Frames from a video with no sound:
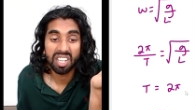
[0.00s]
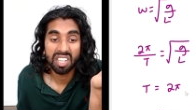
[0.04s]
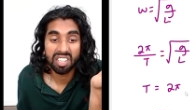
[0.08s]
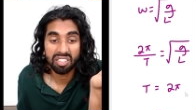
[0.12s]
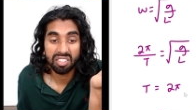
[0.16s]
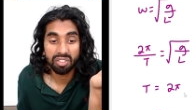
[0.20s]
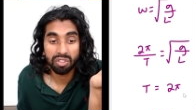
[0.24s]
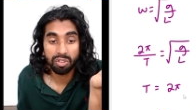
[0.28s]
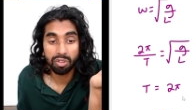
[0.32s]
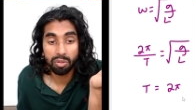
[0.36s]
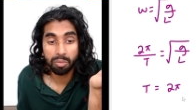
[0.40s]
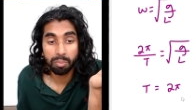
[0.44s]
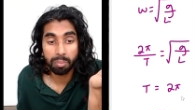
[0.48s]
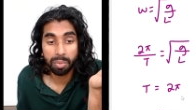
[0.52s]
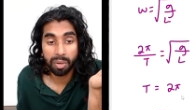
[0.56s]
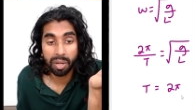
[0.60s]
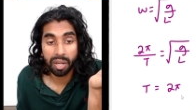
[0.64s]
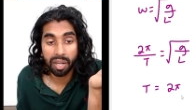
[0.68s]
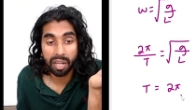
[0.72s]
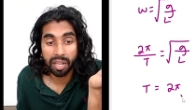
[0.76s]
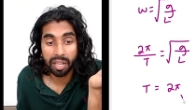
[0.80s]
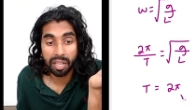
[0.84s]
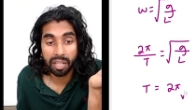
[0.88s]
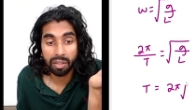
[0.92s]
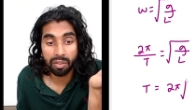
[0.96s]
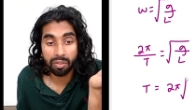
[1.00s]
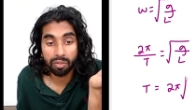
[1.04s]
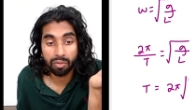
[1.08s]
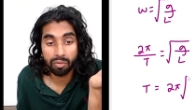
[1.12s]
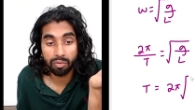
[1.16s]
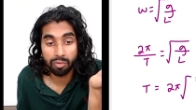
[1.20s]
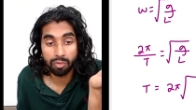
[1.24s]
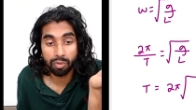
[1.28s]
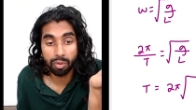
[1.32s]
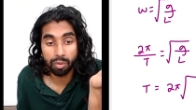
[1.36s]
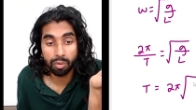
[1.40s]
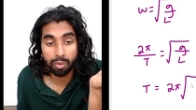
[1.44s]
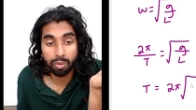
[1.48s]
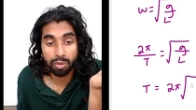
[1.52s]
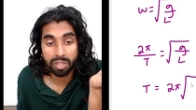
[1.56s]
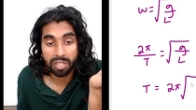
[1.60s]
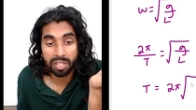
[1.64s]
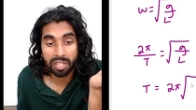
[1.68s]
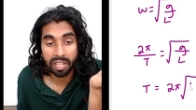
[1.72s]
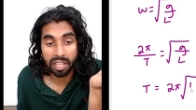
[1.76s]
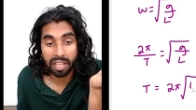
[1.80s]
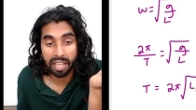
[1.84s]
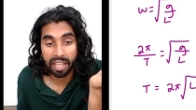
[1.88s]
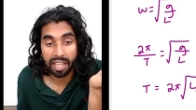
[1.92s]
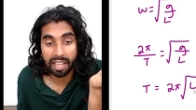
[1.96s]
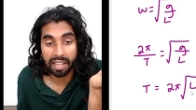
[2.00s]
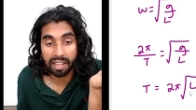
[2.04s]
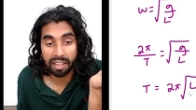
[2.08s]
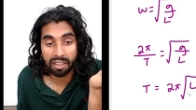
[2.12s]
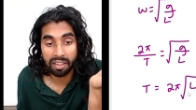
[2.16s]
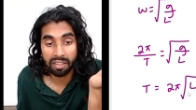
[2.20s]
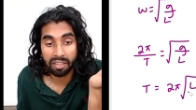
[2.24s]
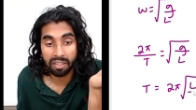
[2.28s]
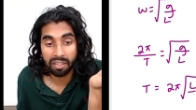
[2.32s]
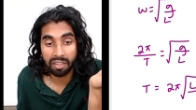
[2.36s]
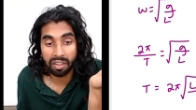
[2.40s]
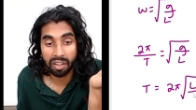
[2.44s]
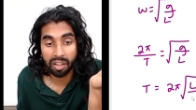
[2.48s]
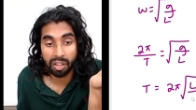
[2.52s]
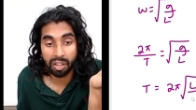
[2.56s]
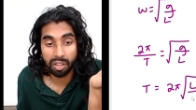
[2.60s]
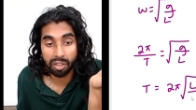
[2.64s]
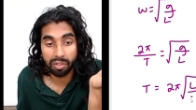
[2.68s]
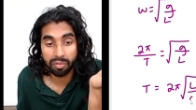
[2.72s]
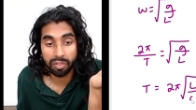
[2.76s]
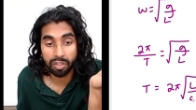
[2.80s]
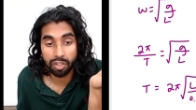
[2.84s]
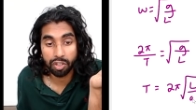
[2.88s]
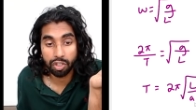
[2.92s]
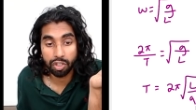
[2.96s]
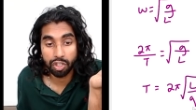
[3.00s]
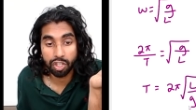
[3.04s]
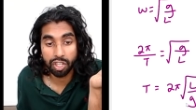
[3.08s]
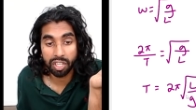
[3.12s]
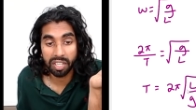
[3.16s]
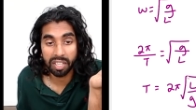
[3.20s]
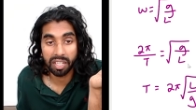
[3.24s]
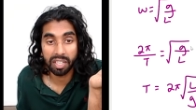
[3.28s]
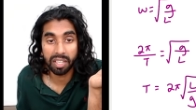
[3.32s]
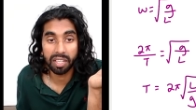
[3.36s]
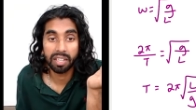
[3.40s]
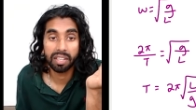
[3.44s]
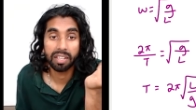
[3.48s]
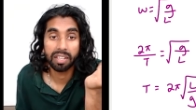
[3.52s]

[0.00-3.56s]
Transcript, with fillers: 2 pi root L over G.